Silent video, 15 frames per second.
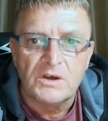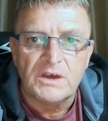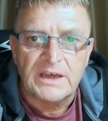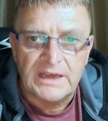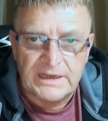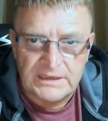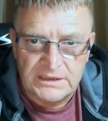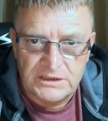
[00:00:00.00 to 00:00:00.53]

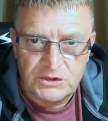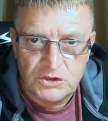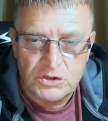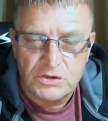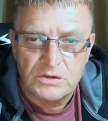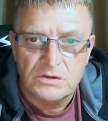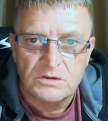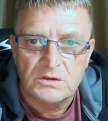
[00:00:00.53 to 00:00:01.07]
English
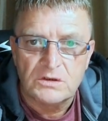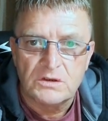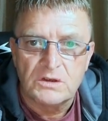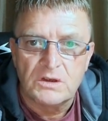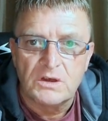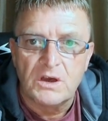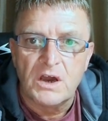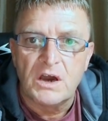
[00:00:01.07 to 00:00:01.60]

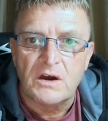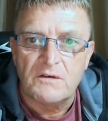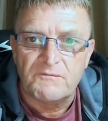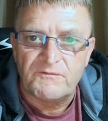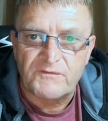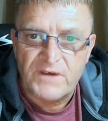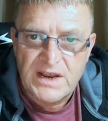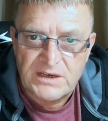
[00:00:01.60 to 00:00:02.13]
and
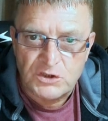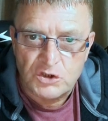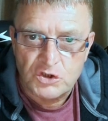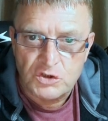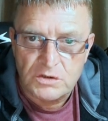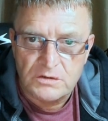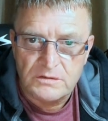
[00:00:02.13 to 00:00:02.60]
French.